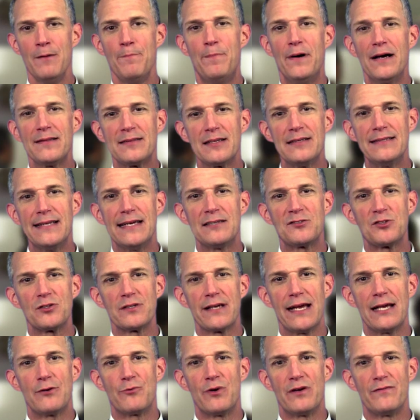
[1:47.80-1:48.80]
But the
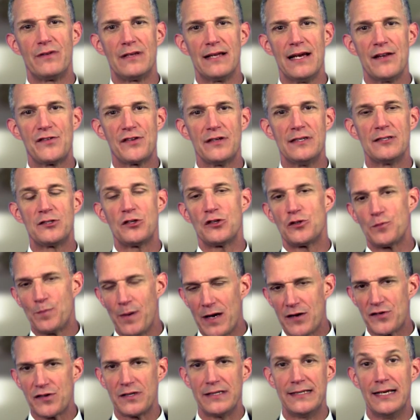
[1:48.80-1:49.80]
Dieselgate revelation is
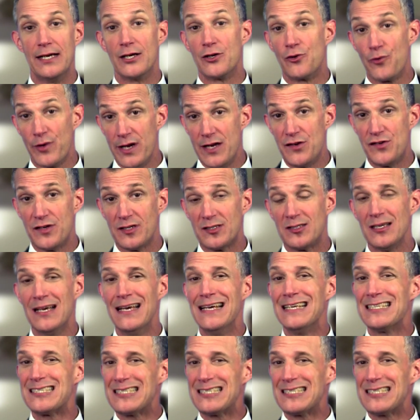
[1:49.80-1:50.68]
especially egregious